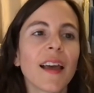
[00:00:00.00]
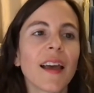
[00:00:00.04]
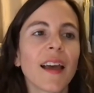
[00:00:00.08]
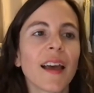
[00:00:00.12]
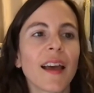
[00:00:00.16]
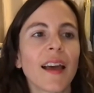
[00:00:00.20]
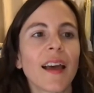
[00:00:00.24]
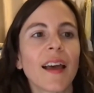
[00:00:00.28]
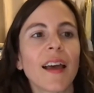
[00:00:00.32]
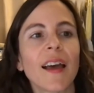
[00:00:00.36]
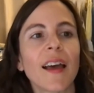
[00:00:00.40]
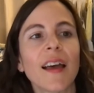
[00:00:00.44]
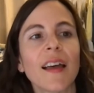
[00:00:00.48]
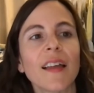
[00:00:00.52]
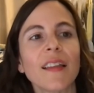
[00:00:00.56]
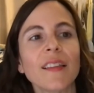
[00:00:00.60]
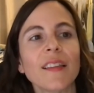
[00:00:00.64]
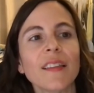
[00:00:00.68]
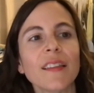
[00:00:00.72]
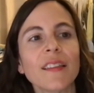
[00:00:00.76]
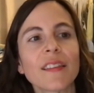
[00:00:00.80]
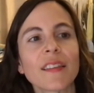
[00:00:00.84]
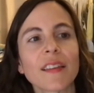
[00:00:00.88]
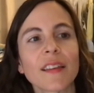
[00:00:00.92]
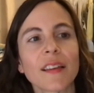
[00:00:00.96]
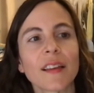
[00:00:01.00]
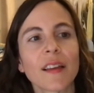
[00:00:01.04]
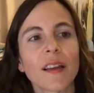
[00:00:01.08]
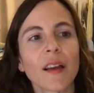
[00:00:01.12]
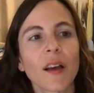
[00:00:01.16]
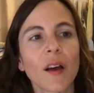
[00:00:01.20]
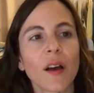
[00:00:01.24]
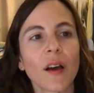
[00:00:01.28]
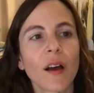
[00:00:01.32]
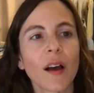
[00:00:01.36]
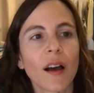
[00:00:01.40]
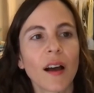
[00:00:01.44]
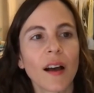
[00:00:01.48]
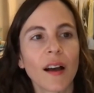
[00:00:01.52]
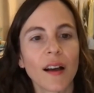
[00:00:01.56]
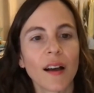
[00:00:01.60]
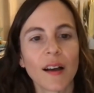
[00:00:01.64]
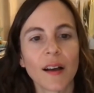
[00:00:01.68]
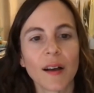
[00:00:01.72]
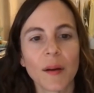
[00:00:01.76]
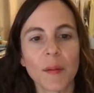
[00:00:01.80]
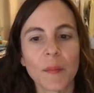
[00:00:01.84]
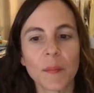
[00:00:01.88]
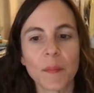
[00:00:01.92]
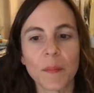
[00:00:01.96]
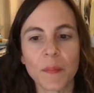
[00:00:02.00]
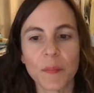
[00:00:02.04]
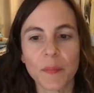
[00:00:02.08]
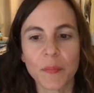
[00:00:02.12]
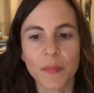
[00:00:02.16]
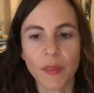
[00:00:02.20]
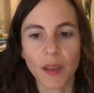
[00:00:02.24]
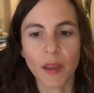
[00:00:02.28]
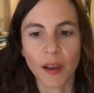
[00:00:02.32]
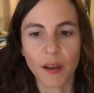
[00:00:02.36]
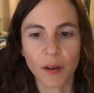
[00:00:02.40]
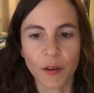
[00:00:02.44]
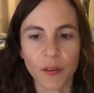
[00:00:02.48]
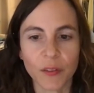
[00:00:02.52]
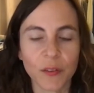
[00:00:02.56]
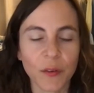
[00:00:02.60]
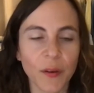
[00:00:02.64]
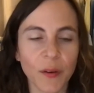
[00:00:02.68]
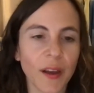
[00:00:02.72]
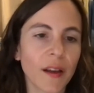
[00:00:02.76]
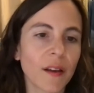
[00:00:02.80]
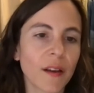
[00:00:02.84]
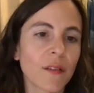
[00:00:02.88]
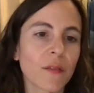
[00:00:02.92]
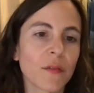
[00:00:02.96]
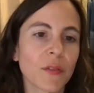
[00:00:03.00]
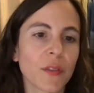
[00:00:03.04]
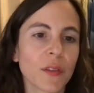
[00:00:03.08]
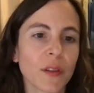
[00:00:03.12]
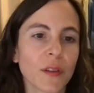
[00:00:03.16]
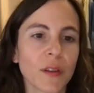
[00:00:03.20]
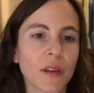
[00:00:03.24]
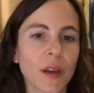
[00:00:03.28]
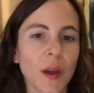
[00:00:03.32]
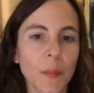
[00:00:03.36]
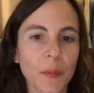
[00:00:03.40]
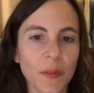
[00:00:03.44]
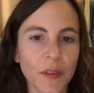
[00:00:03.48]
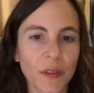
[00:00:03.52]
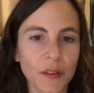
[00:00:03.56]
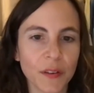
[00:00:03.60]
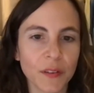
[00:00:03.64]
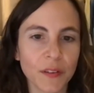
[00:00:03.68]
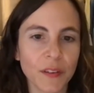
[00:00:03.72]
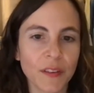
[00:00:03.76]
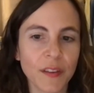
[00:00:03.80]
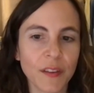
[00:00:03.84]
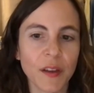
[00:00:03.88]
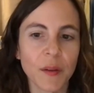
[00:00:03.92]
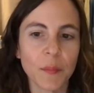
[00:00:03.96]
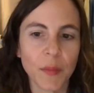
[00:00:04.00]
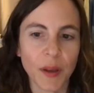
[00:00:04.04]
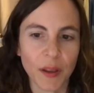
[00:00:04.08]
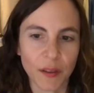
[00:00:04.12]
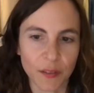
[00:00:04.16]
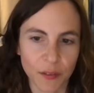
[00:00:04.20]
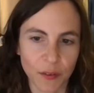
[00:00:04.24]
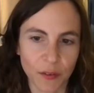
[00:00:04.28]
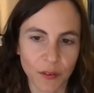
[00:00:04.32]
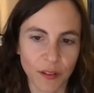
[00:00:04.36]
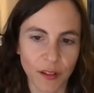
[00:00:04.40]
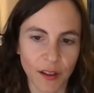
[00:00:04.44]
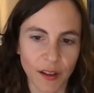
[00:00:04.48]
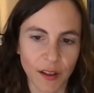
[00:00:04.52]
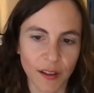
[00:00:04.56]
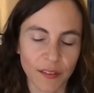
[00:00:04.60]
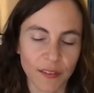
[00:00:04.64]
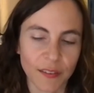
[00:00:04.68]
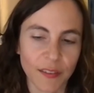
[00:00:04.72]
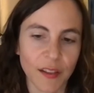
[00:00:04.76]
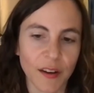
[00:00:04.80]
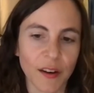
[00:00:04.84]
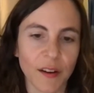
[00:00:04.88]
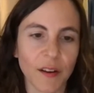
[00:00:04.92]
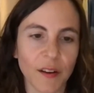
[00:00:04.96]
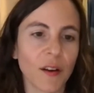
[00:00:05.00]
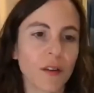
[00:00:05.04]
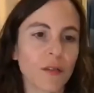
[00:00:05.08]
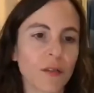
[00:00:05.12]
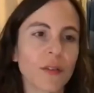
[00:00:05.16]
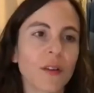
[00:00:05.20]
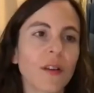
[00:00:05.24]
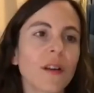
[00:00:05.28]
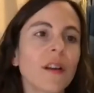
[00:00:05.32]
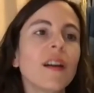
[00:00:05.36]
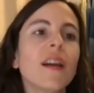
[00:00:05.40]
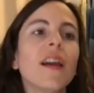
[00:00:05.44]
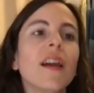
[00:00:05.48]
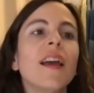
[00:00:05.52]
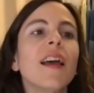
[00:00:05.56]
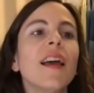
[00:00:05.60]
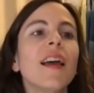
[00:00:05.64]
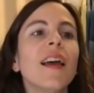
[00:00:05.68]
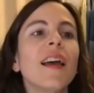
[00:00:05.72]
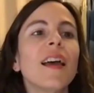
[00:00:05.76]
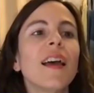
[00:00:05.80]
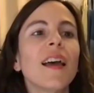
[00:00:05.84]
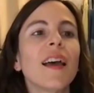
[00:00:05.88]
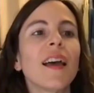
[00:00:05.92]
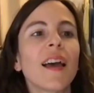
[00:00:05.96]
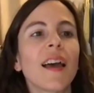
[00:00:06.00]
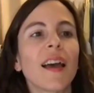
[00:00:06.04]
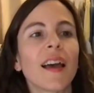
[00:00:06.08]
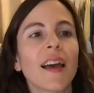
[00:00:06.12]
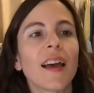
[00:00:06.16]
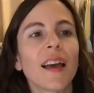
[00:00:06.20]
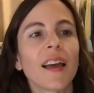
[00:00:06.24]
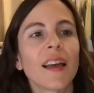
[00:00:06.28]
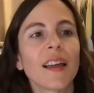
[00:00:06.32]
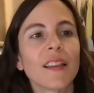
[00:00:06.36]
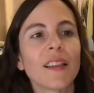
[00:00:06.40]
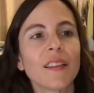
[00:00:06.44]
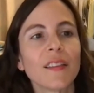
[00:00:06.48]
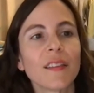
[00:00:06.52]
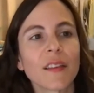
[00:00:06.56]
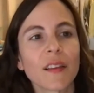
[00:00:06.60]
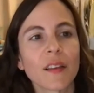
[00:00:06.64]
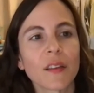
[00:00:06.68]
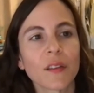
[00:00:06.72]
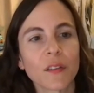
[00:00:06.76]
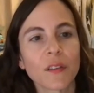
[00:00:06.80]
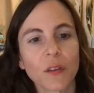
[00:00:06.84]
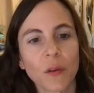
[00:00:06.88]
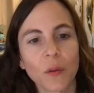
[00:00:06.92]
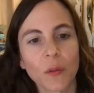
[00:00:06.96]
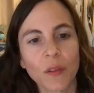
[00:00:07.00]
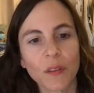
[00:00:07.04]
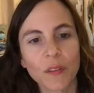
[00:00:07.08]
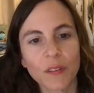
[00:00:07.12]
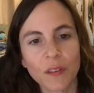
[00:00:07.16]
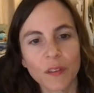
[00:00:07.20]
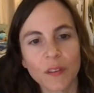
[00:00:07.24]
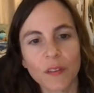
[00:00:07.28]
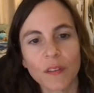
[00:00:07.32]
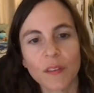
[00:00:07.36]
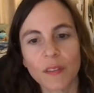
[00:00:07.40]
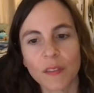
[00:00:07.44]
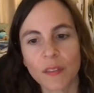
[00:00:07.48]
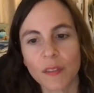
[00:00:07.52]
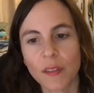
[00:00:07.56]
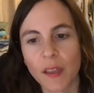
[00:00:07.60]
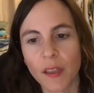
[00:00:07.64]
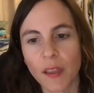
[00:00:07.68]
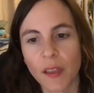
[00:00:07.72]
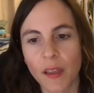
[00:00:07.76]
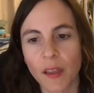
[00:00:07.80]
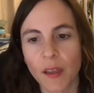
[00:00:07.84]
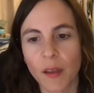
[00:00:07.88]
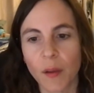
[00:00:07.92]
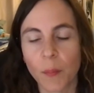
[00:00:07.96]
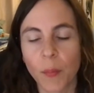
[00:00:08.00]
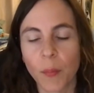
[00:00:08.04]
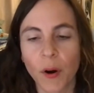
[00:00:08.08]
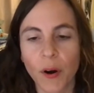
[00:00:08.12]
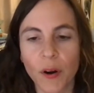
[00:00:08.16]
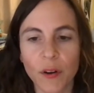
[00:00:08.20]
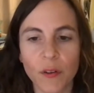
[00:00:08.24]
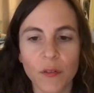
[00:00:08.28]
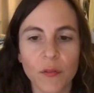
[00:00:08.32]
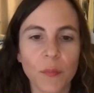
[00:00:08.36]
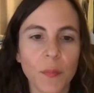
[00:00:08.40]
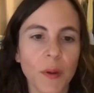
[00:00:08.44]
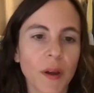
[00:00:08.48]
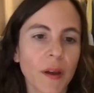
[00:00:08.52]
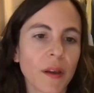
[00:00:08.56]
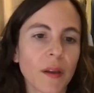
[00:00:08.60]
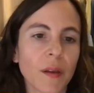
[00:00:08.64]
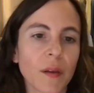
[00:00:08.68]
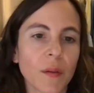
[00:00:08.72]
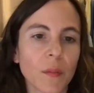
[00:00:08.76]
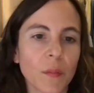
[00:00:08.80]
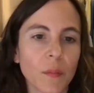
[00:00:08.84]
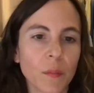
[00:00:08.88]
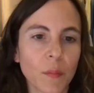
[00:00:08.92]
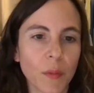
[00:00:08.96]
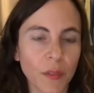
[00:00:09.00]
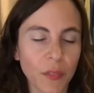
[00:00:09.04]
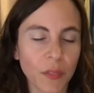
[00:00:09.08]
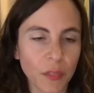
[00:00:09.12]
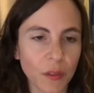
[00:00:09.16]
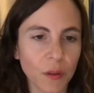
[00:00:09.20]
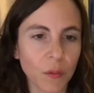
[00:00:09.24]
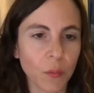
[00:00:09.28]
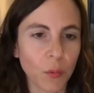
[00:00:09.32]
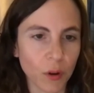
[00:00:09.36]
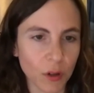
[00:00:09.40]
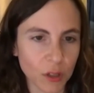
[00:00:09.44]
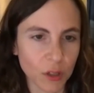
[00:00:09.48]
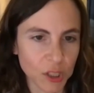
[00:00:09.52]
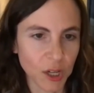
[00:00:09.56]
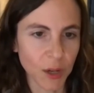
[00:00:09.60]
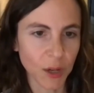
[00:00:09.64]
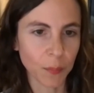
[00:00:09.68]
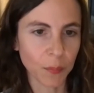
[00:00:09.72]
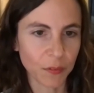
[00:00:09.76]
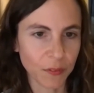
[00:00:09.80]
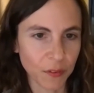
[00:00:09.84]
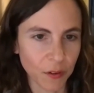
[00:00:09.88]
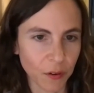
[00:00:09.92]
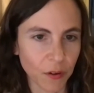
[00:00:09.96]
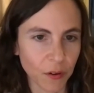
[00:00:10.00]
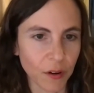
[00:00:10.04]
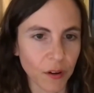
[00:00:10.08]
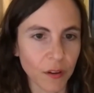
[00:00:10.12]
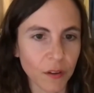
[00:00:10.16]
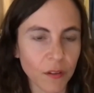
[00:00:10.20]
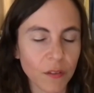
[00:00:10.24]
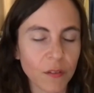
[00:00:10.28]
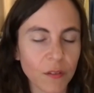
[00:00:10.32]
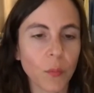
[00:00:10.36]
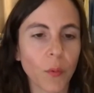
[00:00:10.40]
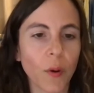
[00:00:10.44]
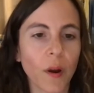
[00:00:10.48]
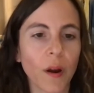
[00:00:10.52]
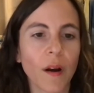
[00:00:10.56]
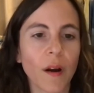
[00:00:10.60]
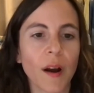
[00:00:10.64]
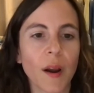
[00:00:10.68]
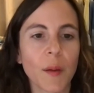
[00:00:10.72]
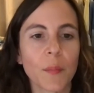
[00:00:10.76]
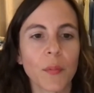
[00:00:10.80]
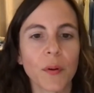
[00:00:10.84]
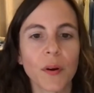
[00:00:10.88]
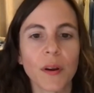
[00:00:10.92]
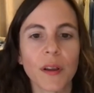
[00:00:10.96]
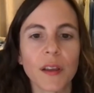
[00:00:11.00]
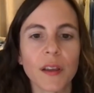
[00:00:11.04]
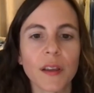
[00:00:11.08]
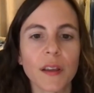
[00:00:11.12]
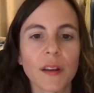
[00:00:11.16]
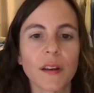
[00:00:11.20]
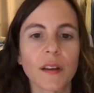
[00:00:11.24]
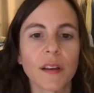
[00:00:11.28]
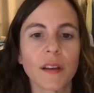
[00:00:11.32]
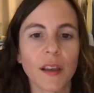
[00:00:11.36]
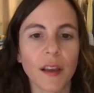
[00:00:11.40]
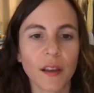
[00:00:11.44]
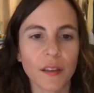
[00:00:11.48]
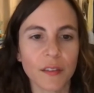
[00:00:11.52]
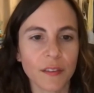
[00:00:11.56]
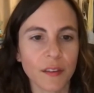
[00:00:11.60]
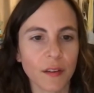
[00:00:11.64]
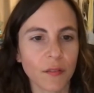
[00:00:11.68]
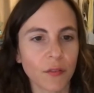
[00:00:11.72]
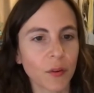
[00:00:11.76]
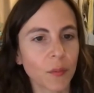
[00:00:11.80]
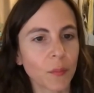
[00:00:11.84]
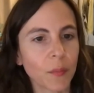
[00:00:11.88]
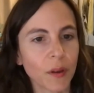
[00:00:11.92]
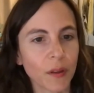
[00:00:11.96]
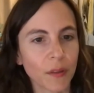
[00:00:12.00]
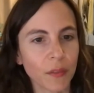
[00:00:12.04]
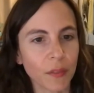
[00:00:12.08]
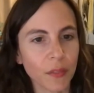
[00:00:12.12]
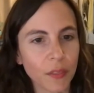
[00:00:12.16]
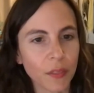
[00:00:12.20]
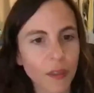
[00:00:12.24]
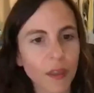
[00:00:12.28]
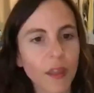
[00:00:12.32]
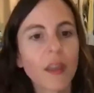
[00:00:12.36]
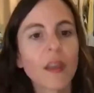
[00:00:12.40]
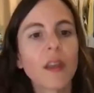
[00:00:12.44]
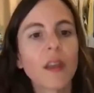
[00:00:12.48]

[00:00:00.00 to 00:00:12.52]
And I also have the Upcycle Design Masterclass that I offer. And so this is a part of my monthly workshop series where I bring in a guest every month